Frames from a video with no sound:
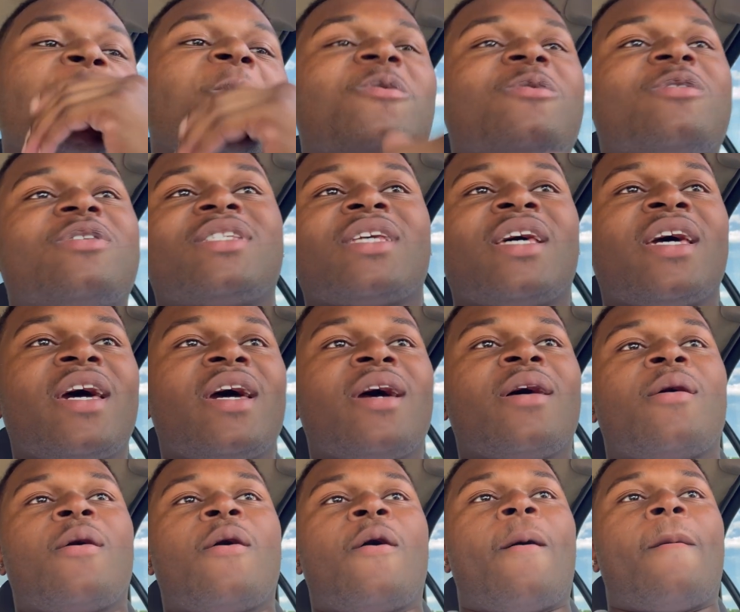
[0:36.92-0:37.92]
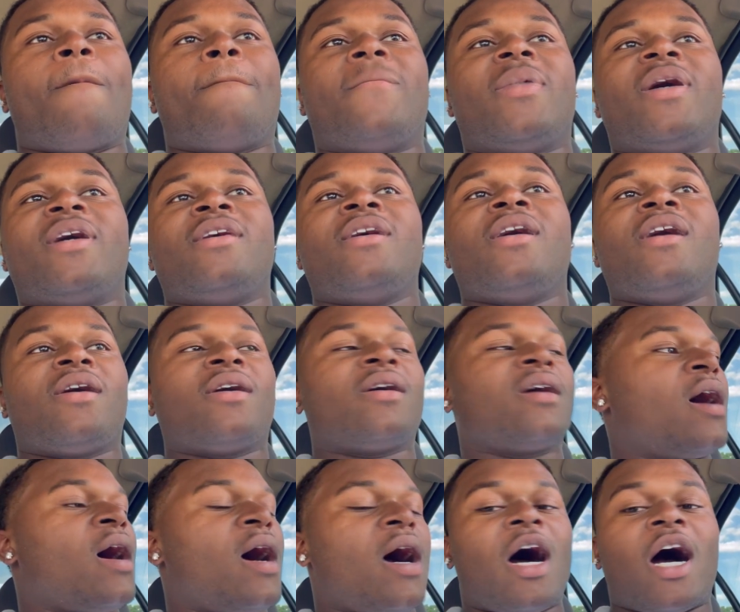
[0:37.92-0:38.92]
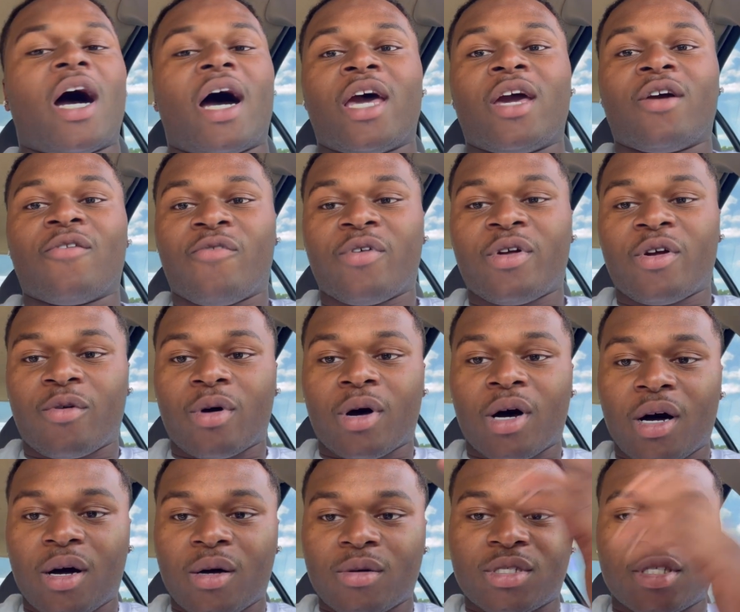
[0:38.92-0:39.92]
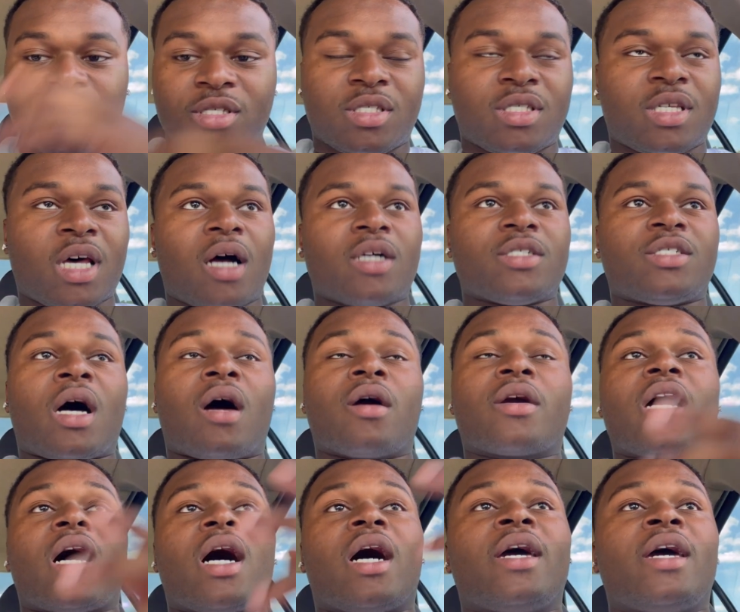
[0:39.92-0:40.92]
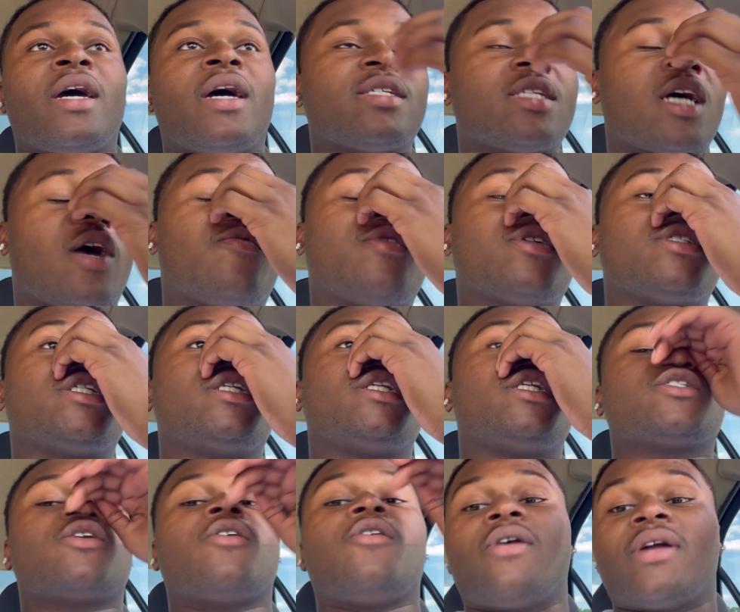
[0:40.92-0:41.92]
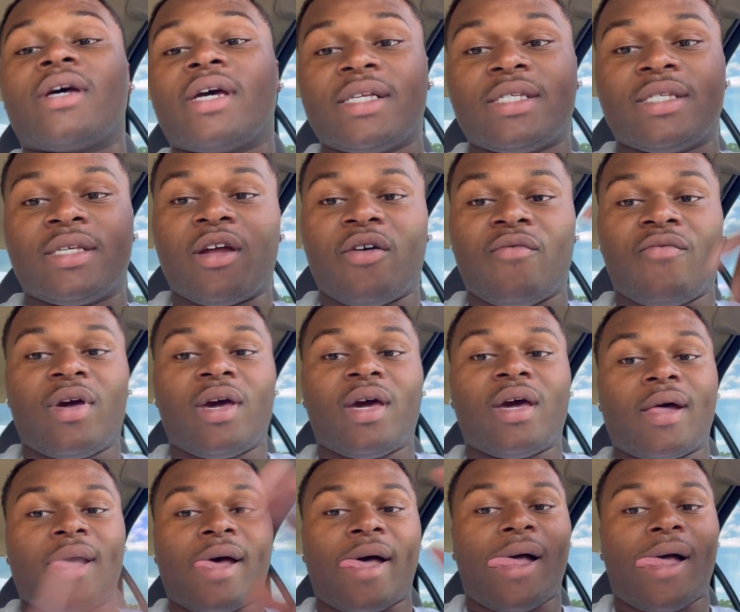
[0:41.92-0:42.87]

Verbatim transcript: what I'm saying? But yeah, I ain't finna talk y'all heads off and shit. Let's go on and get to the vid.